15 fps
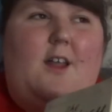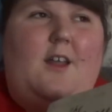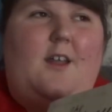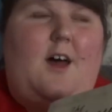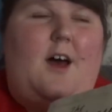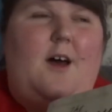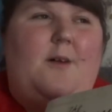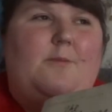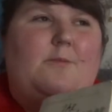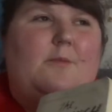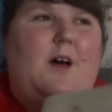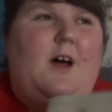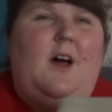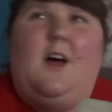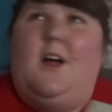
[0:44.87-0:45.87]

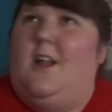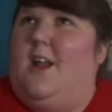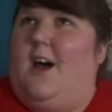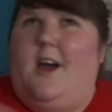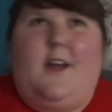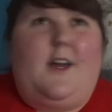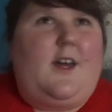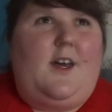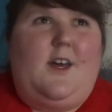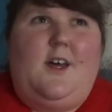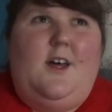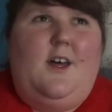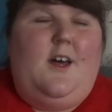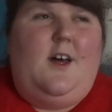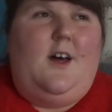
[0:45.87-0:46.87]
um, like
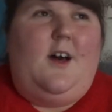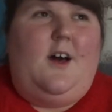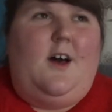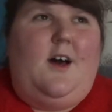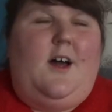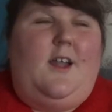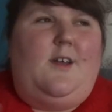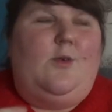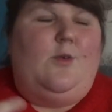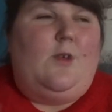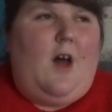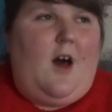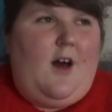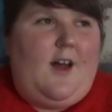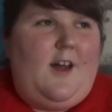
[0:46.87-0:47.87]
A Little
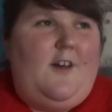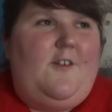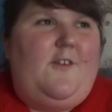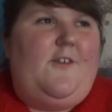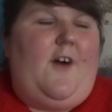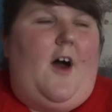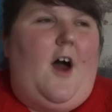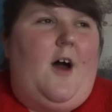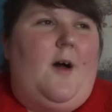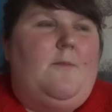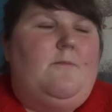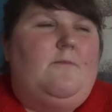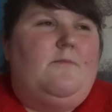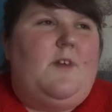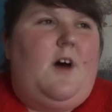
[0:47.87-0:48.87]
Life,
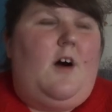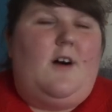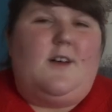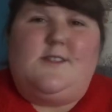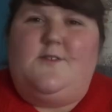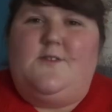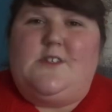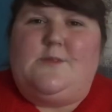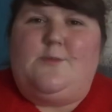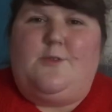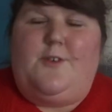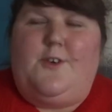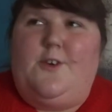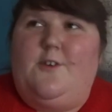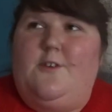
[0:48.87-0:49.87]
um, The Heart's Invisible
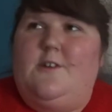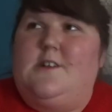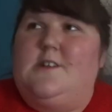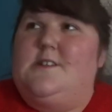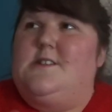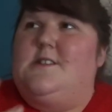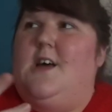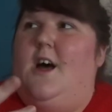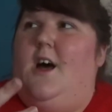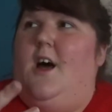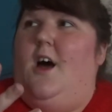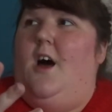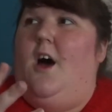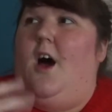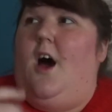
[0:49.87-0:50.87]
Furies,
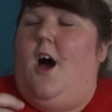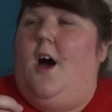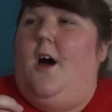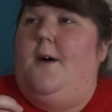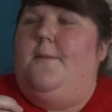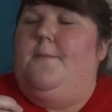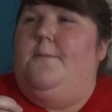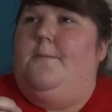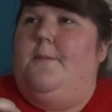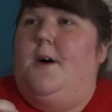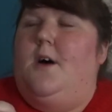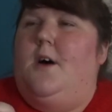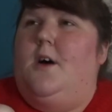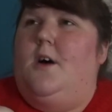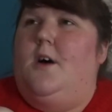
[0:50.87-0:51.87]
um,
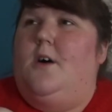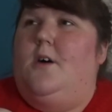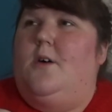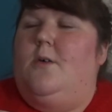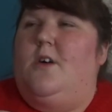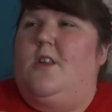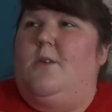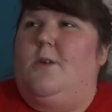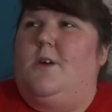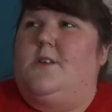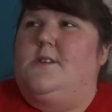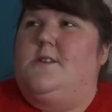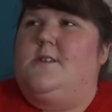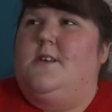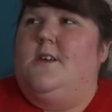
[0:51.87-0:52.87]
what the
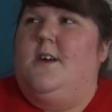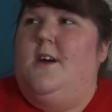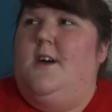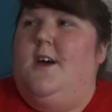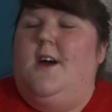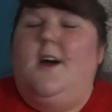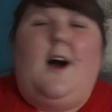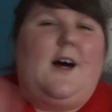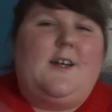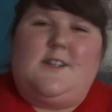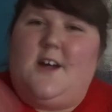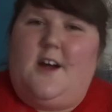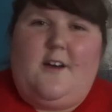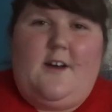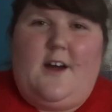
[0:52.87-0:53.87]
ones? I don't
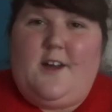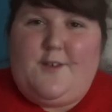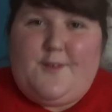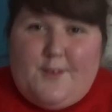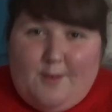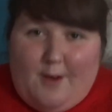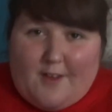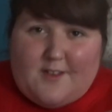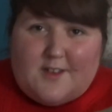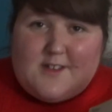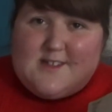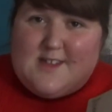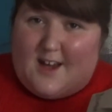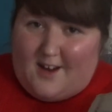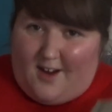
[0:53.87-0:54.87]
know, and a few
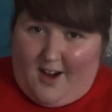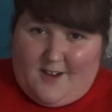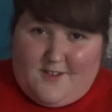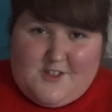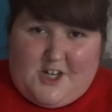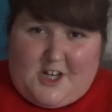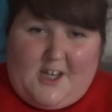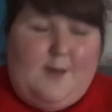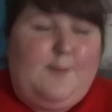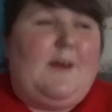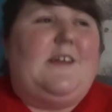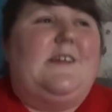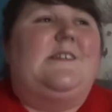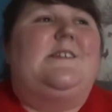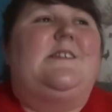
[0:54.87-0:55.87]
others that are kind of chunky
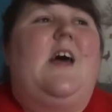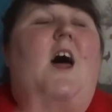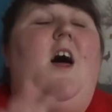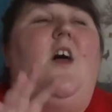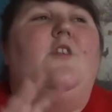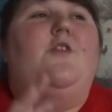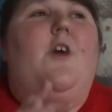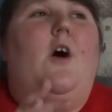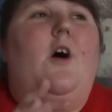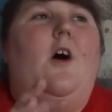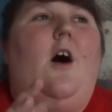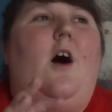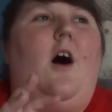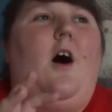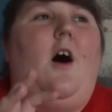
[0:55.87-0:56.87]
beasts
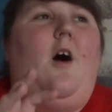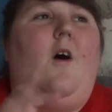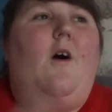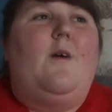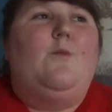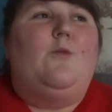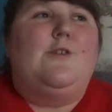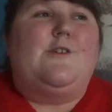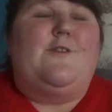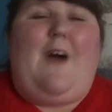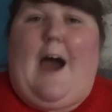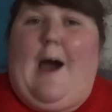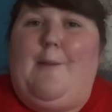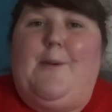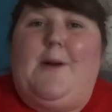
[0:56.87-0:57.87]
that I would have
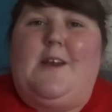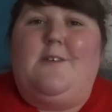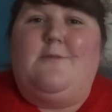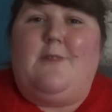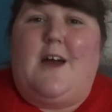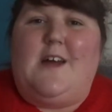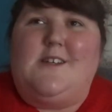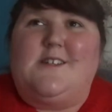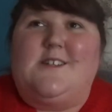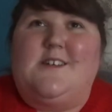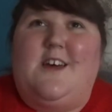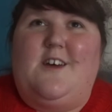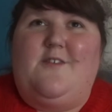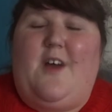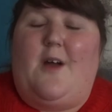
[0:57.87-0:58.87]
happily read
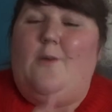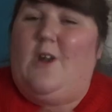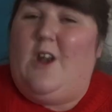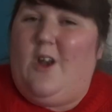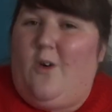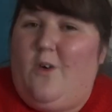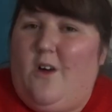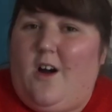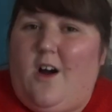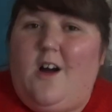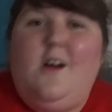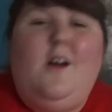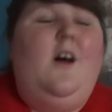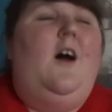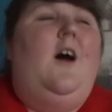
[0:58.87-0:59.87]
if they were
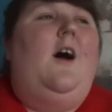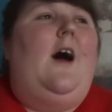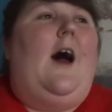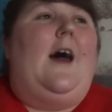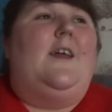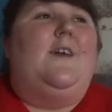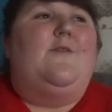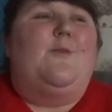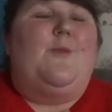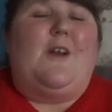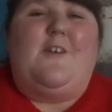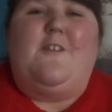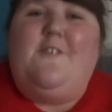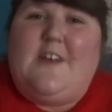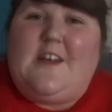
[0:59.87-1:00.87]
longer. And even when
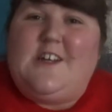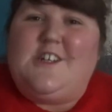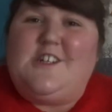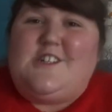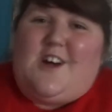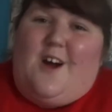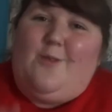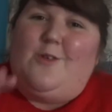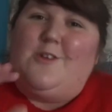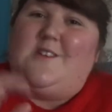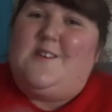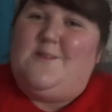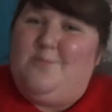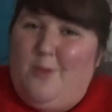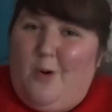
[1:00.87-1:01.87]
I finished, I
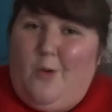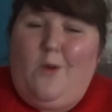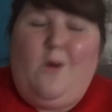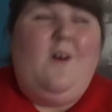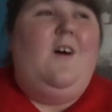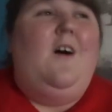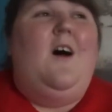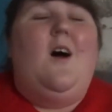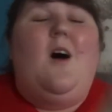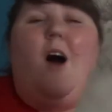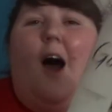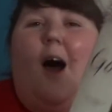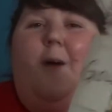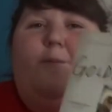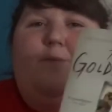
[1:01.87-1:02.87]
wanted more.
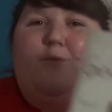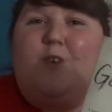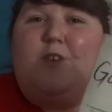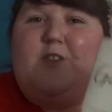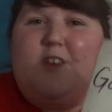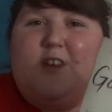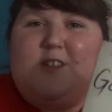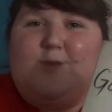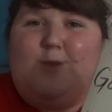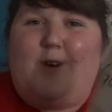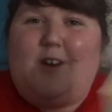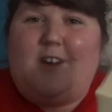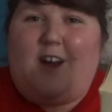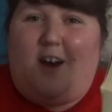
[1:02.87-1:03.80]
Um, with this one, I